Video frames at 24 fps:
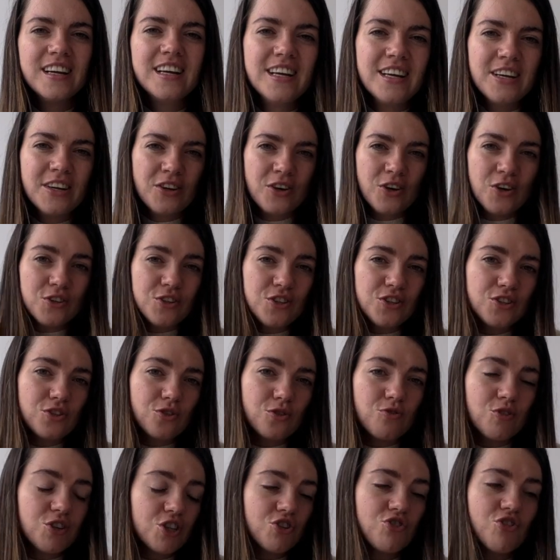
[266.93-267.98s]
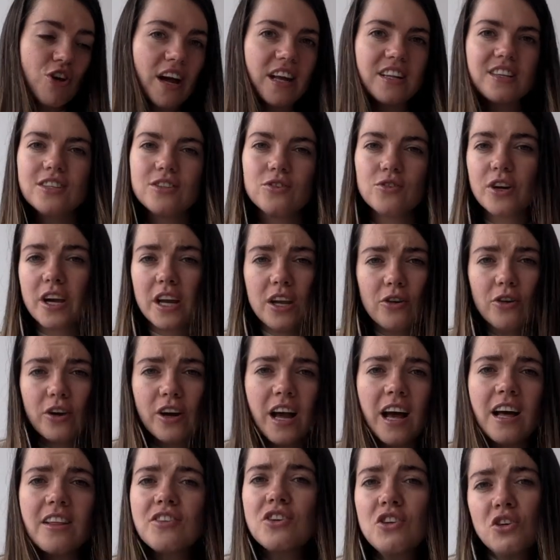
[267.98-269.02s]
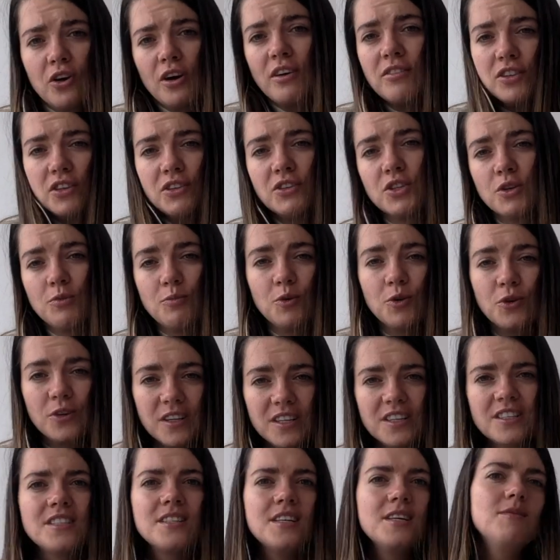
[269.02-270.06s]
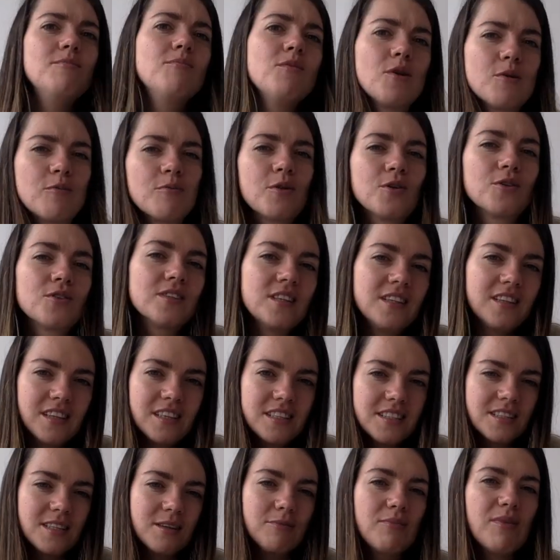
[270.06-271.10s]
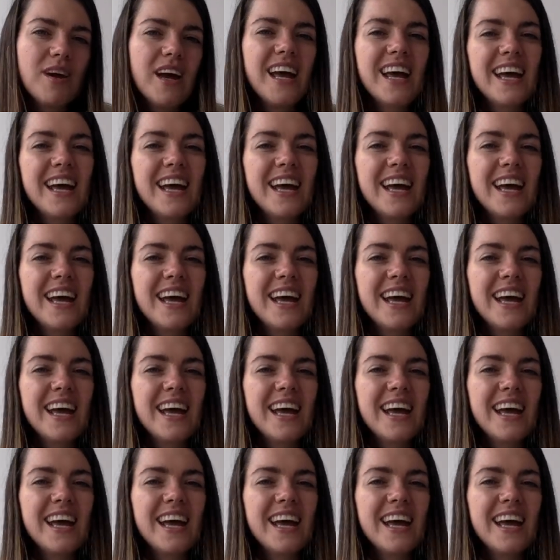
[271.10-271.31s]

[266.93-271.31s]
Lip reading: you're not just so restricted. Okay, you're Catholic, you have to support this team, or Protestant this team.